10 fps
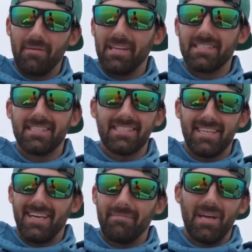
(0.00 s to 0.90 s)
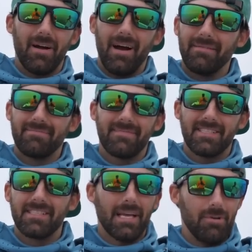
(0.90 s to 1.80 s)
But this is, I mean, I, I,
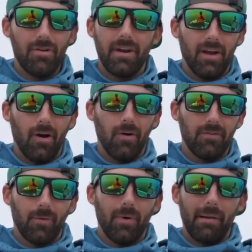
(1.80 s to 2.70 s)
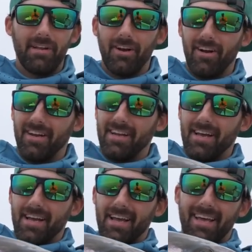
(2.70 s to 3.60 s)
this is a community hole from what I'm hearing,
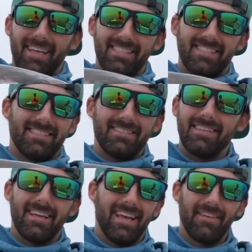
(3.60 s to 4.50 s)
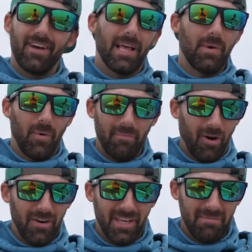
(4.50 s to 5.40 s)
and he just he felt like we weren't
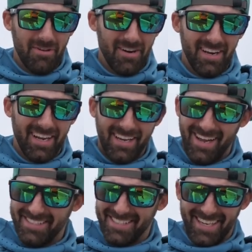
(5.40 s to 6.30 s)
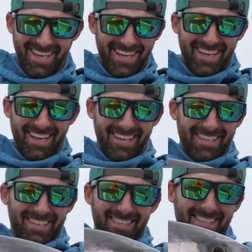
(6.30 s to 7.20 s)
part of the community, I guess. And
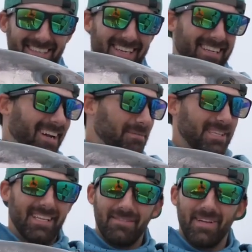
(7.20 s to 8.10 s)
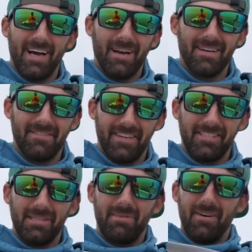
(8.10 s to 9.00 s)
uh, he got upset that we got a Sweet. fish
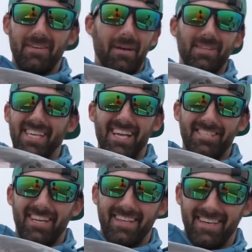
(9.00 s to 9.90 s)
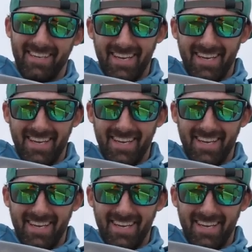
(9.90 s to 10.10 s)
in the boat. He wouldn't catching catch anything.